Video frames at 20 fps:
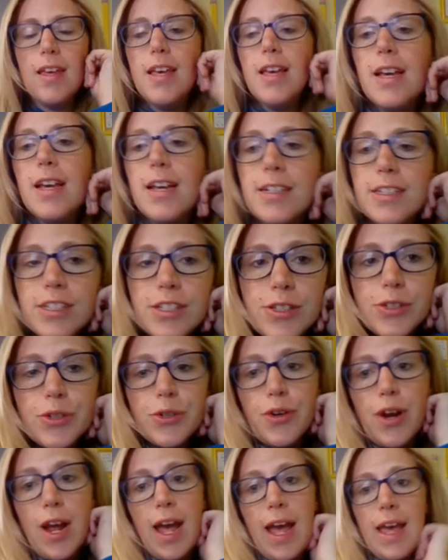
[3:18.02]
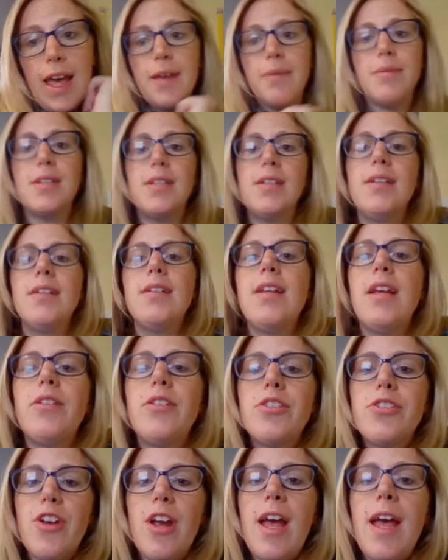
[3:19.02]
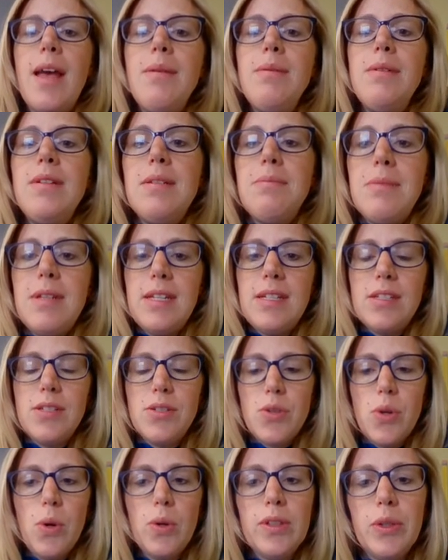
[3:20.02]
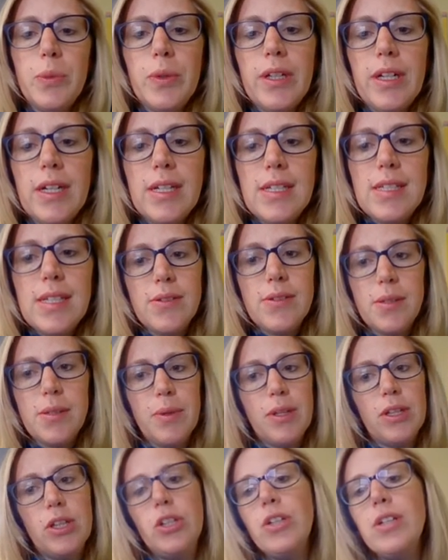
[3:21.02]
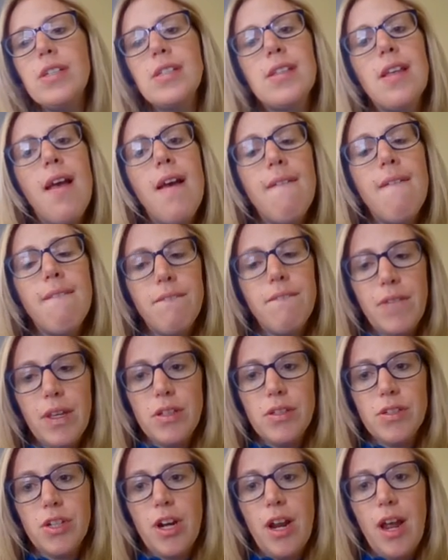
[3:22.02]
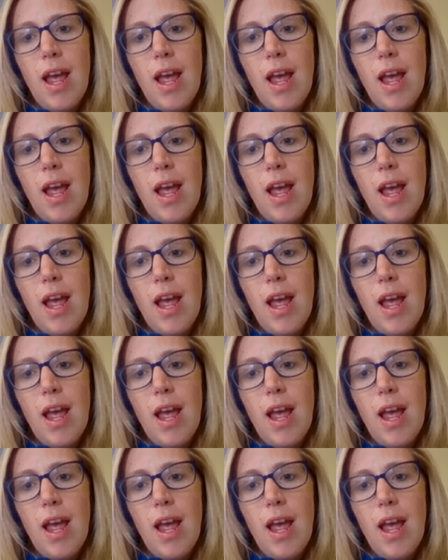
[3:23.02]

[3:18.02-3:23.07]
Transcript: Described. Now, described means told in words how someone looks, feels,